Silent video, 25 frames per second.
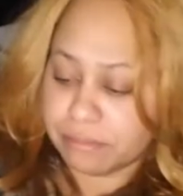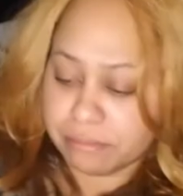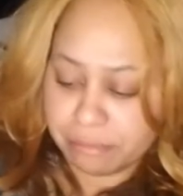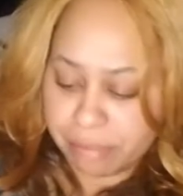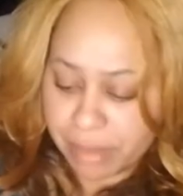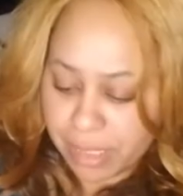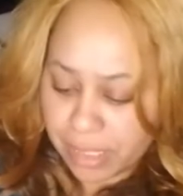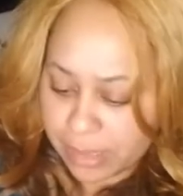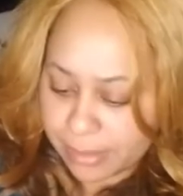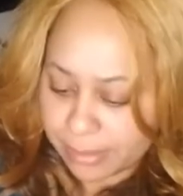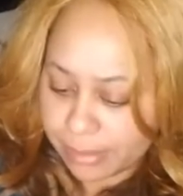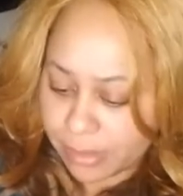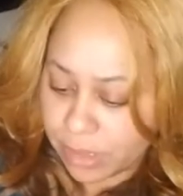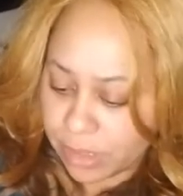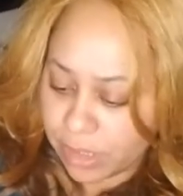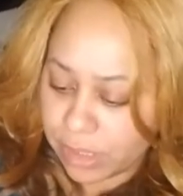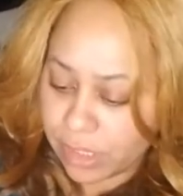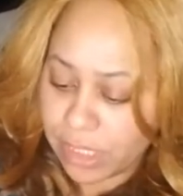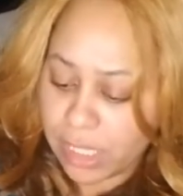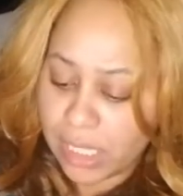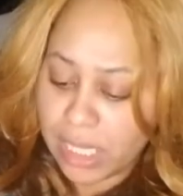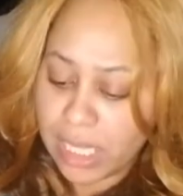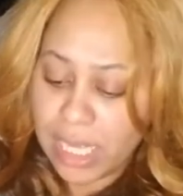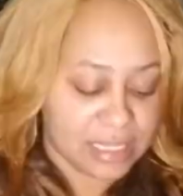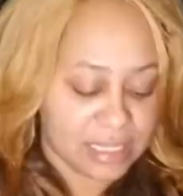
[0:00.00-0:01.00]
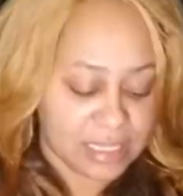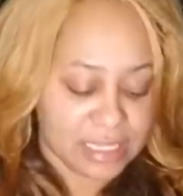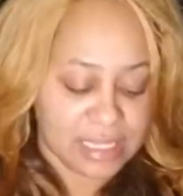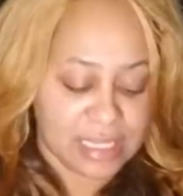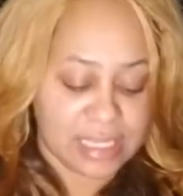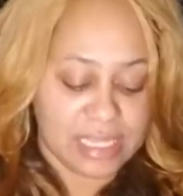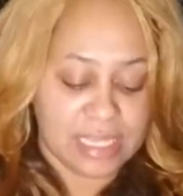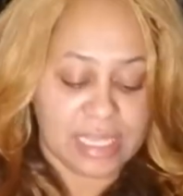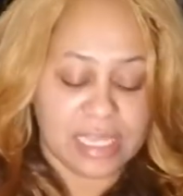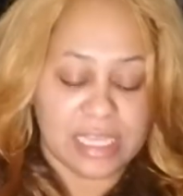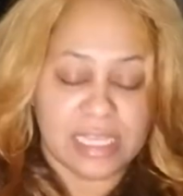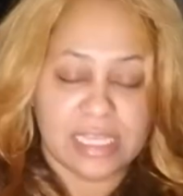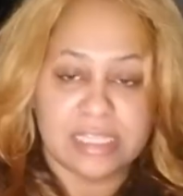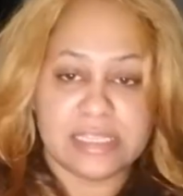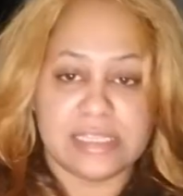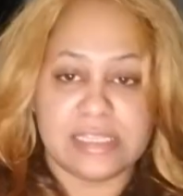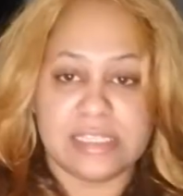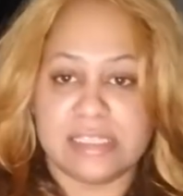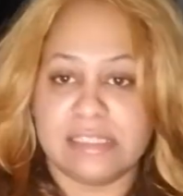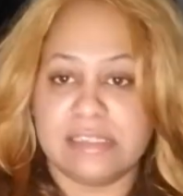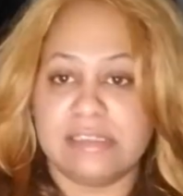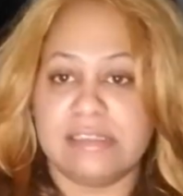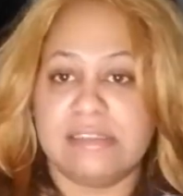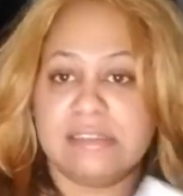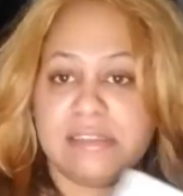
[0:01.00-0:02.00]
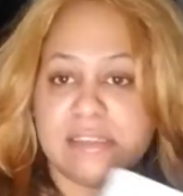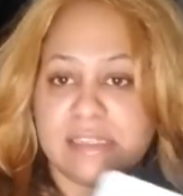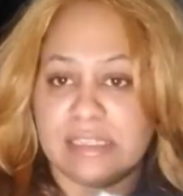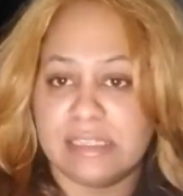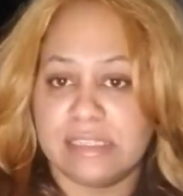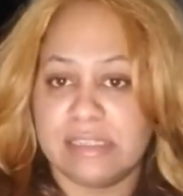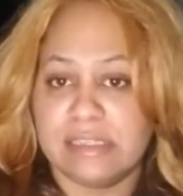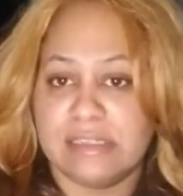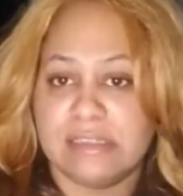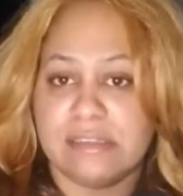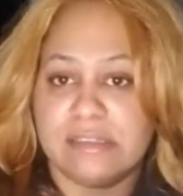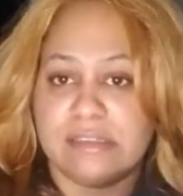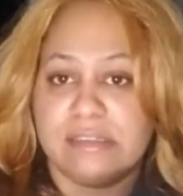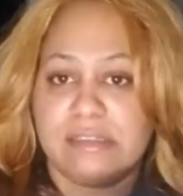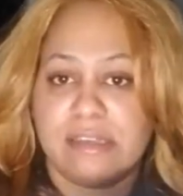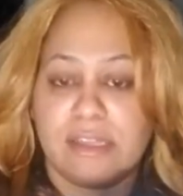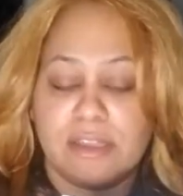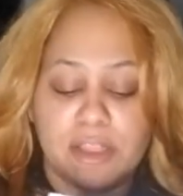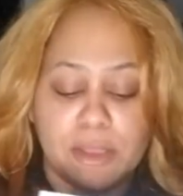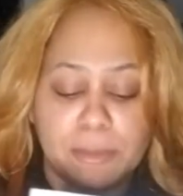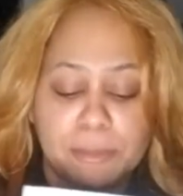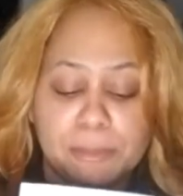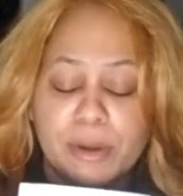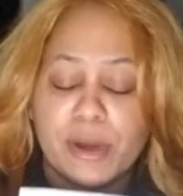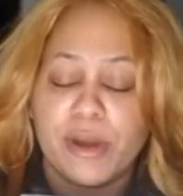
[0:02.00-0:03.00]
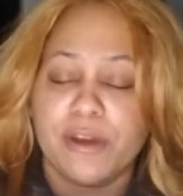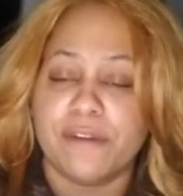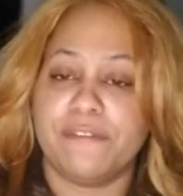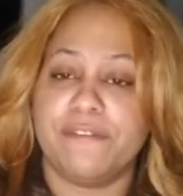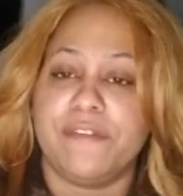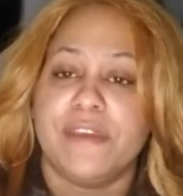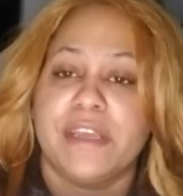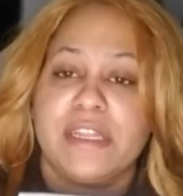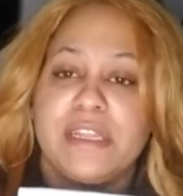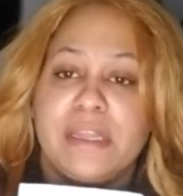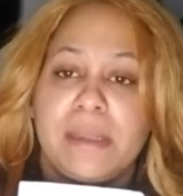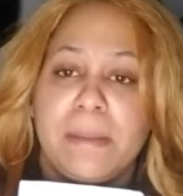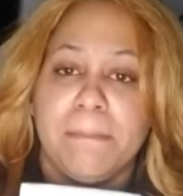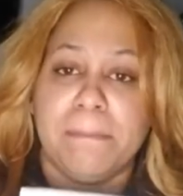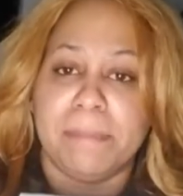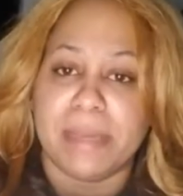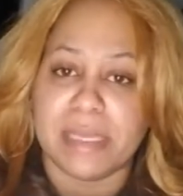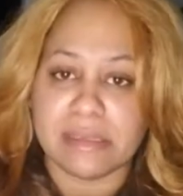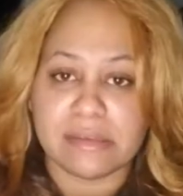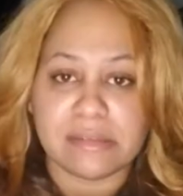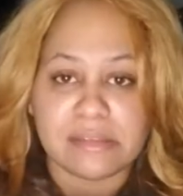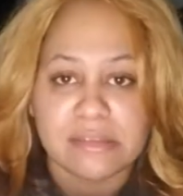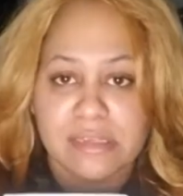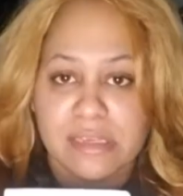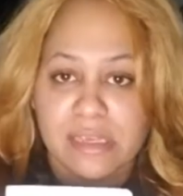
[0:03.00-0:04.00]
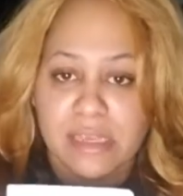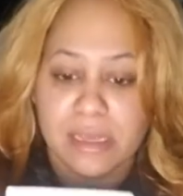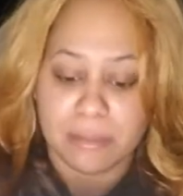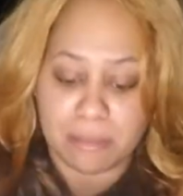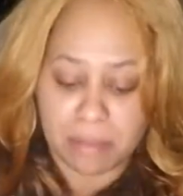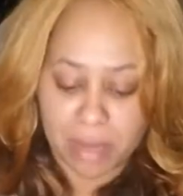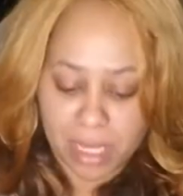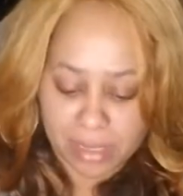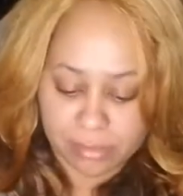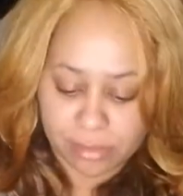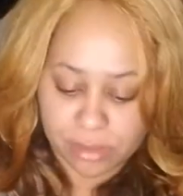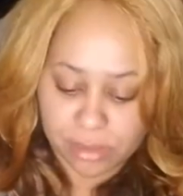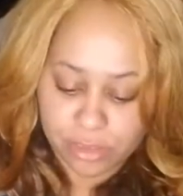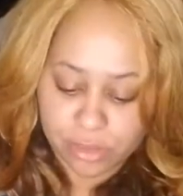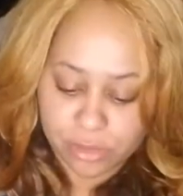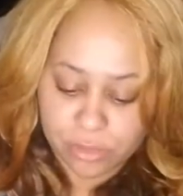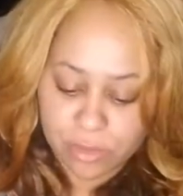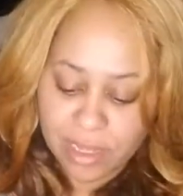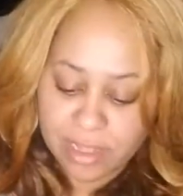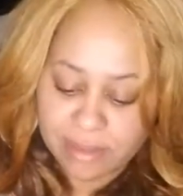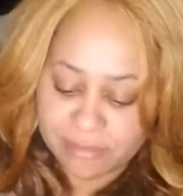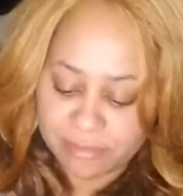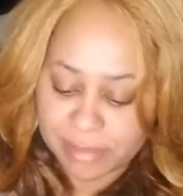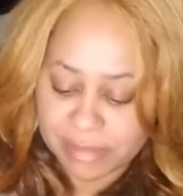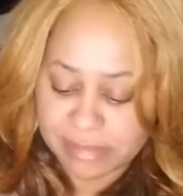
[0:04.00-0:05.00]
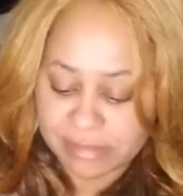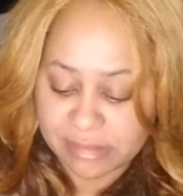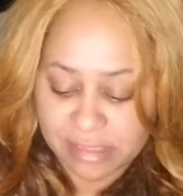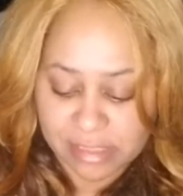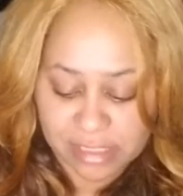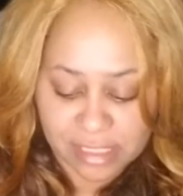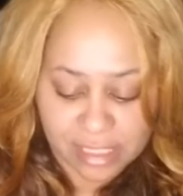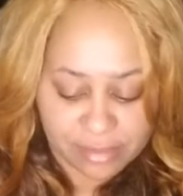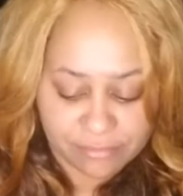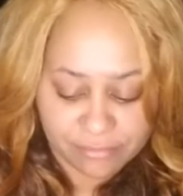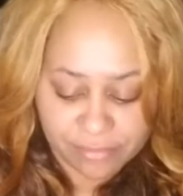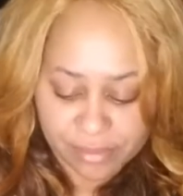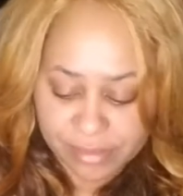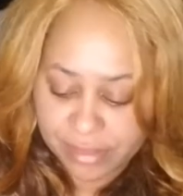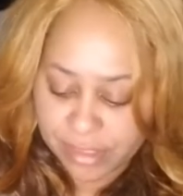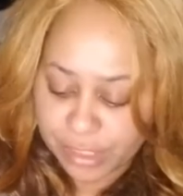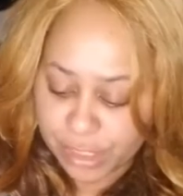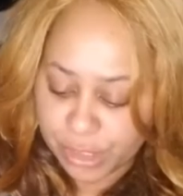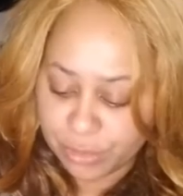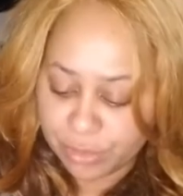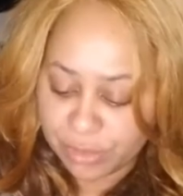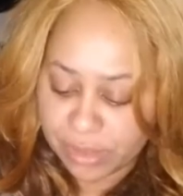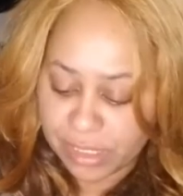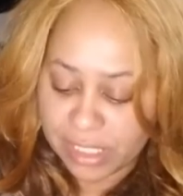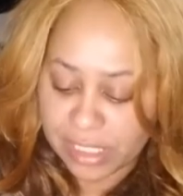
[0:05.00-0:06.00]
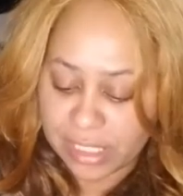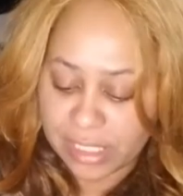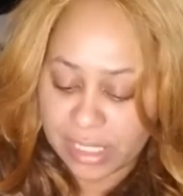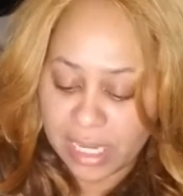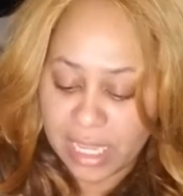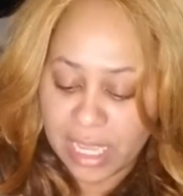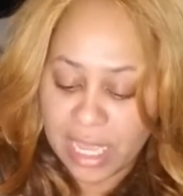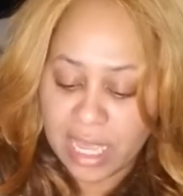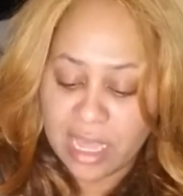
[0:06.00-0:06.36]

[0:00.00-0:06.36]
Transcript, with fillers: Bible. This is the perfect basic Bible. You have basically everything you need.